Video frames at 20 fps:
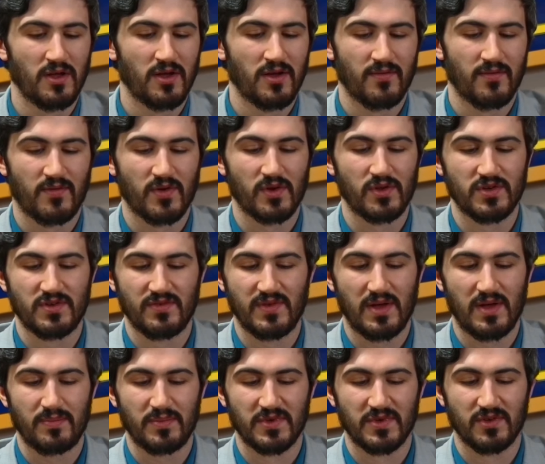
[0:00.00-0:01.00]
further
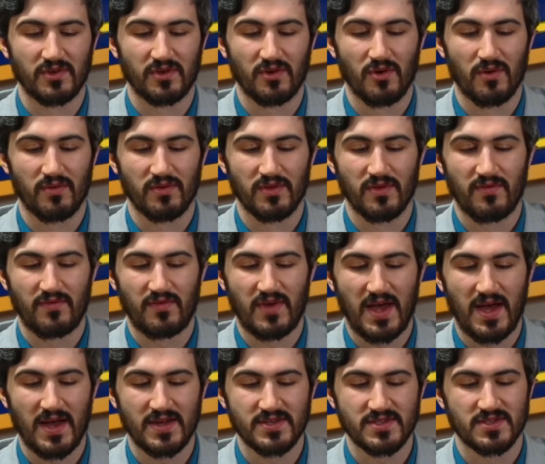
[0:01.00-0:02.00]
develop and go over the
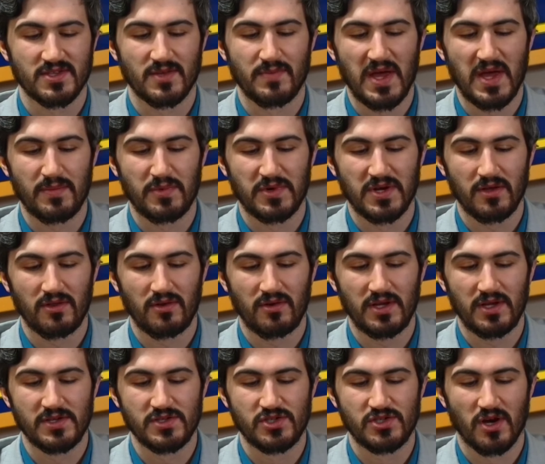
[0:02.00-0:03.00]
facts. The man
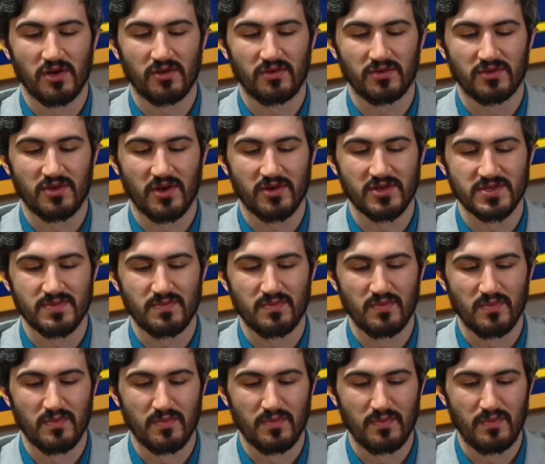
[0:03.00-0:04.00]
particularly is Douglas
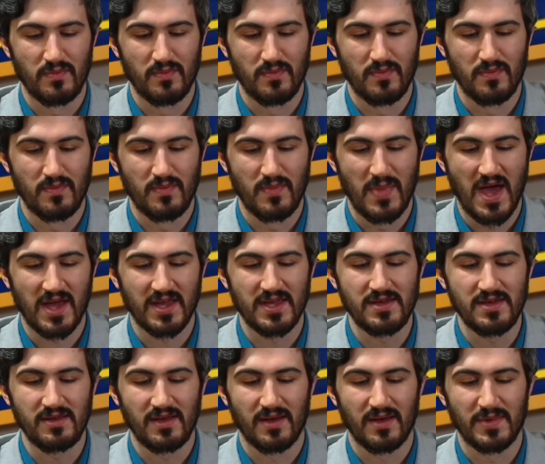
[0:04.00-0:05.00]

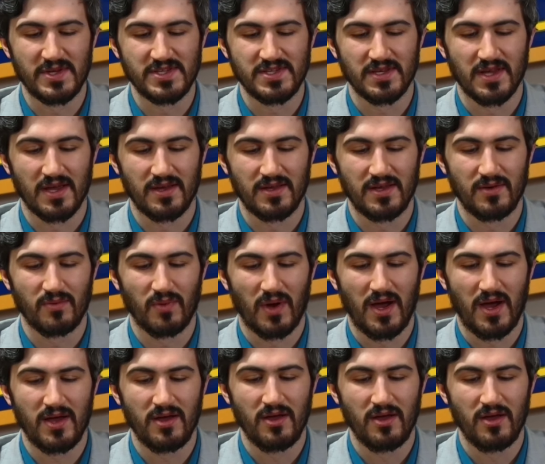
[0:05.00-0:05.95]
Mackey, M-A-C-K-E-Y,